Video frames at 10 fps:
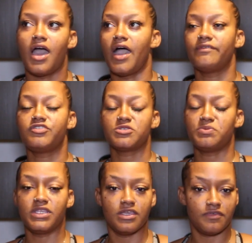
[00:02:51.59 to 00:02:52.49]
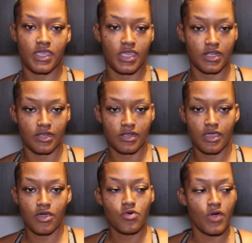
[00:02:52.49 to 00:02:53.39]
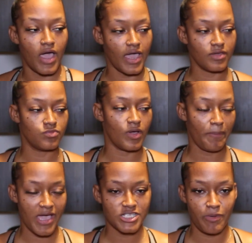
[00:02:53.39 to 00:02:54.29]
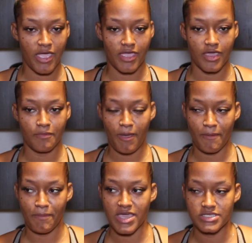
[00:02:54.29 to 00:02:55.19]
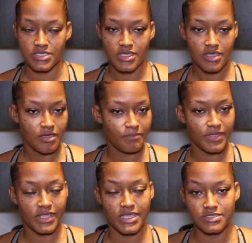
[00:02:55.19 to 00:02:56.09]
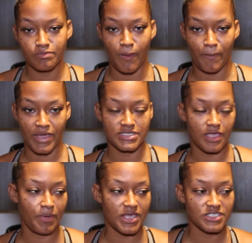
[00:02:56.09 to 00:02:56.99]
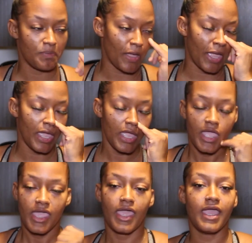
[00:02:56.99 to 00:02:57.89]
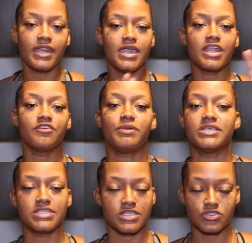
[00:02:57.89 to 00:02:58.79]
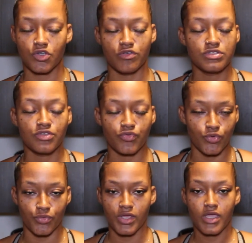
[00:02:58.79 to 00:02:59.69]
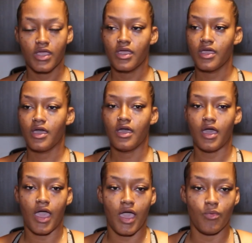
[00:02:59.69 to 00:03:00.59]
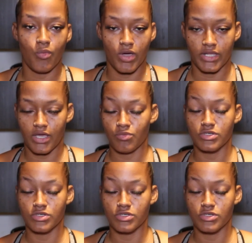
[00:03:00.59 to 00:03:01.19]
I've just been giving in. Oh, I passed by a Popeyes. I'm gonna get some Popeyes. I passed by any kind of place that serves food. I want it.